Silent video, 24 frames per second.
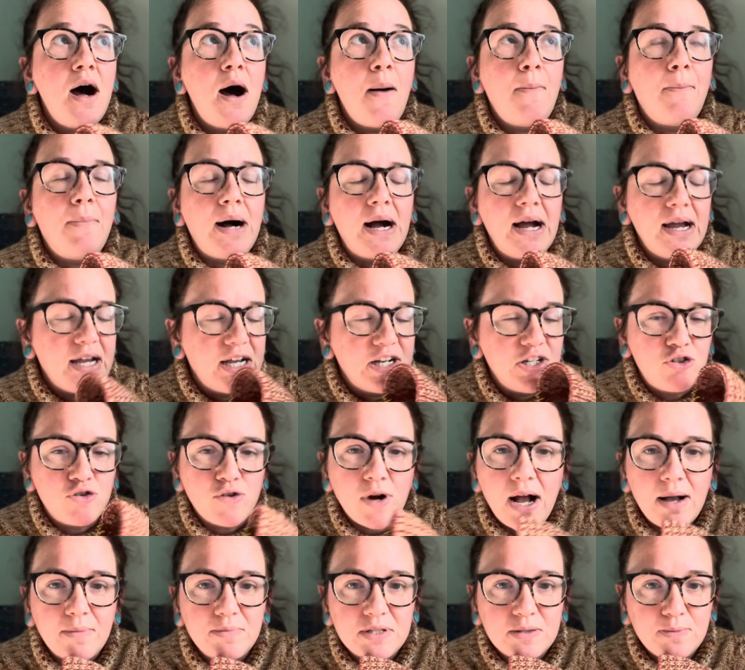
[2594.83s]
buy a
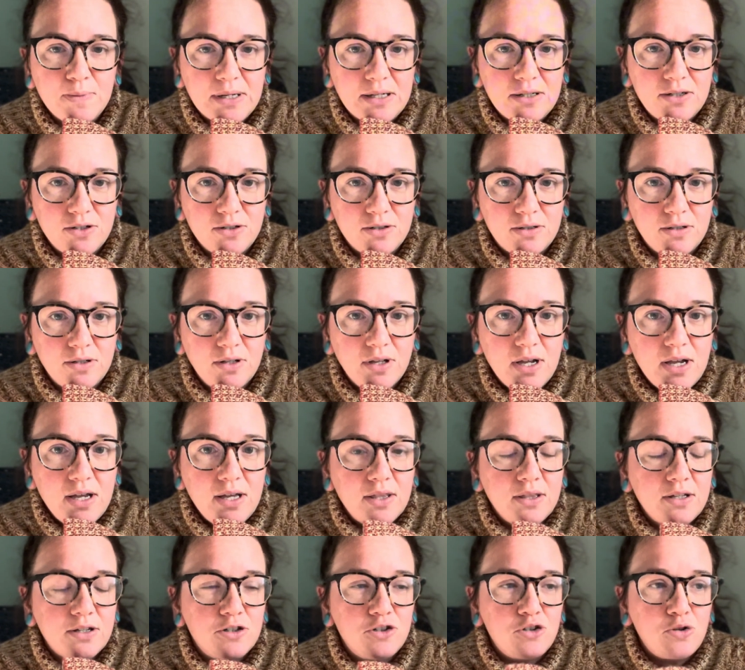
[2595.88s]
drop spindle.
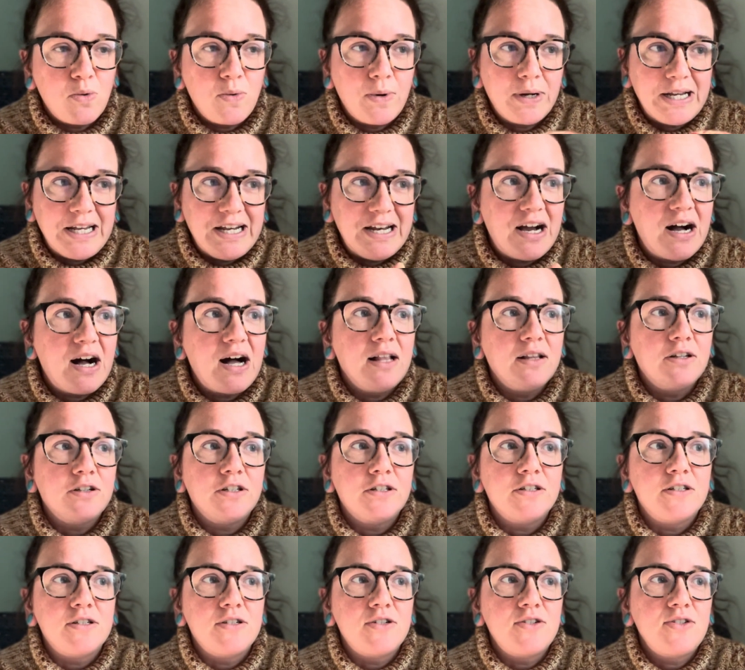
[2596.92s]
They're
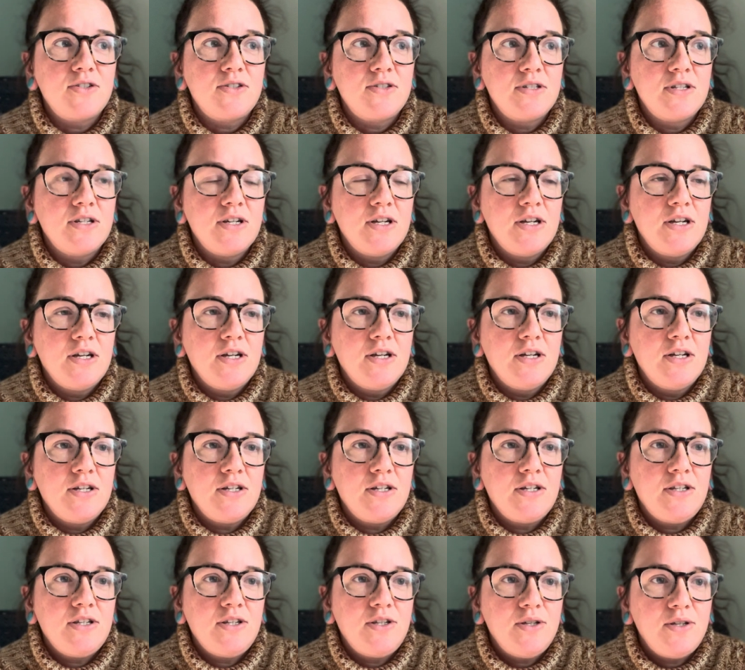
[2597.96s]
$20.
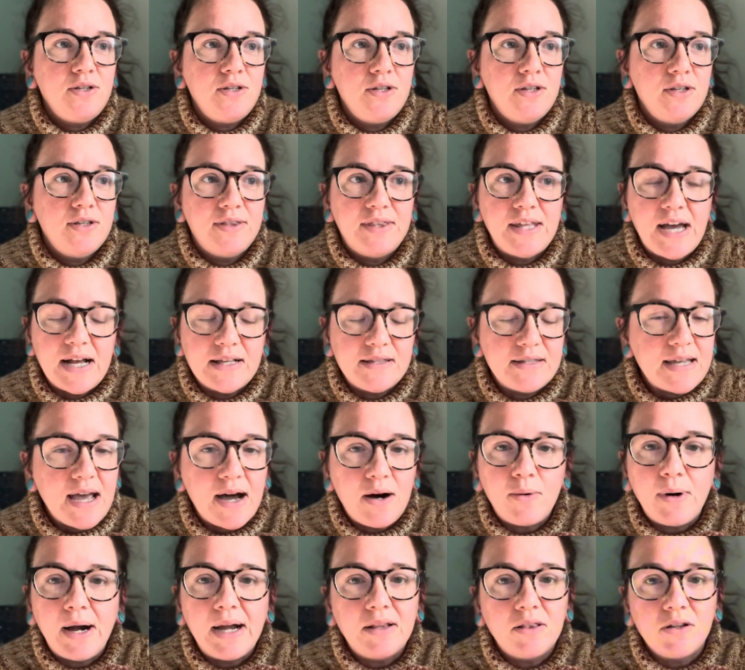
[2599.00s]
That's
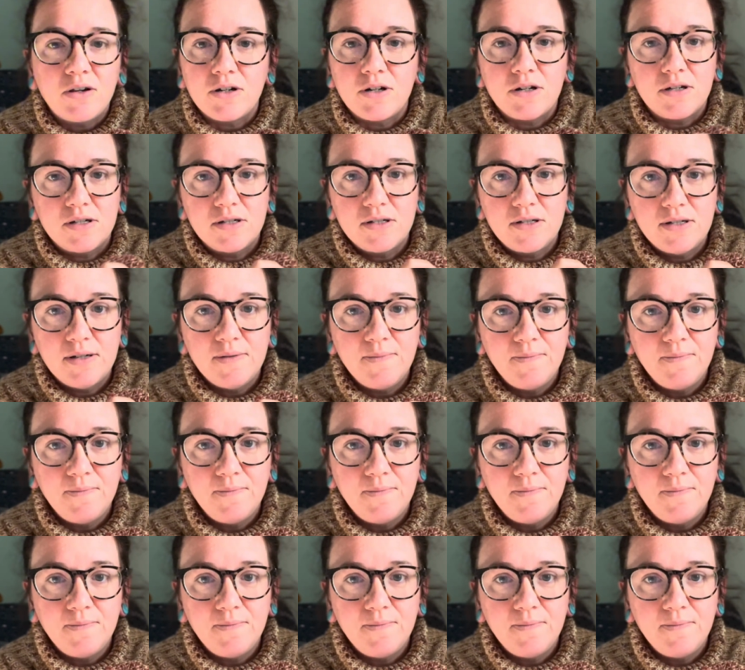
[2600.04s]
how I learned.